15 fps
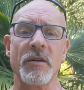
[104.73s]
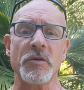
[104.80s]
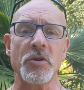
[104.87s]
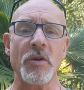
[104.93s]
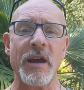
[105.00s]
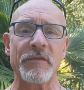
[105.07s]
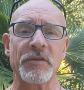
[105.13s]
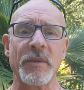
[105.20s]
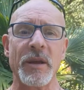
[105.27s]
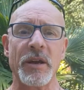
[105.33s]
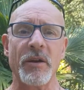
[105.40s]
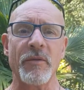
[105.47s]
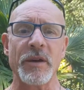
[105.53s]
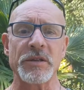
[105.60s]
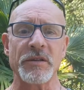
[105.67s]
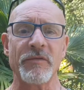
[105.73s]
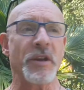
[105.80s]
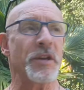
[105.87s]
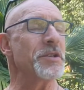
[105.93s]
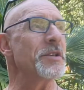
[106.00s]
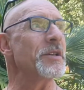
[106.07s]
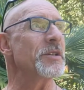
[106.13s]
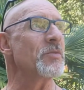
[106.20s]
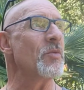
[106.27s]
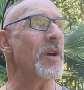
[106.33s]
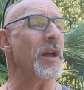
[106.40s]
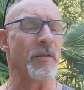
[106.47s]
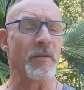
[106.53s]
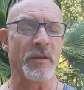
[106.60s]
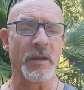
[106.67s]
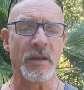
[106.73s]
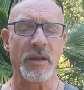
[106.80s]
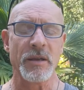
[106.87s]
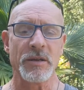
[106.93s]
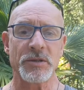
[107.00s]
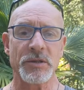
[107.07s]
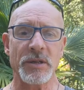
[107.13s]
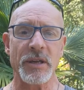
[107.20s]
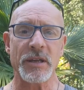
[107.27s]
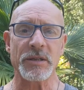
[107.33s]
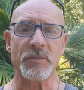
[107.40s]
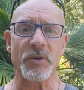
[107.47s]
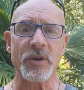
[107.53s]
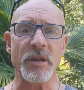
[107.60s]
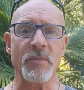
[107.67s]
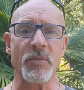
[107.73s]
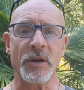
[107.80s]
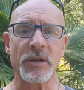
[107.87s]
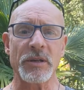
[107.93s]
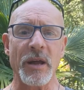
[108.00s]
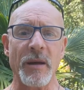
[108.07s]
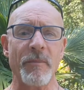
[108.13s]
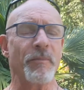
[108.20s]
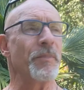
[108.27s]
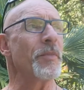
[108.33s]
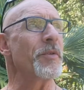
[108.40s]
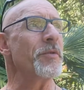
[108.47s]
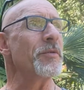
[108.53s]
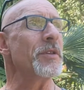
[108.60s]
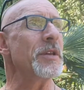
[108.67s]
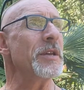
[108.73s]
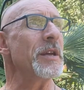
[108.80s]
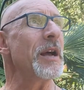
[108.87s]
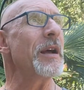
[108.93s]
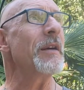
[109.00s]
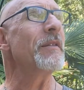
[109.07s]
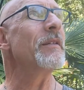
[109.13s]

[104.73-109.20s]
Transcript: you have to make a reservation as well. She gets pretty booked up through the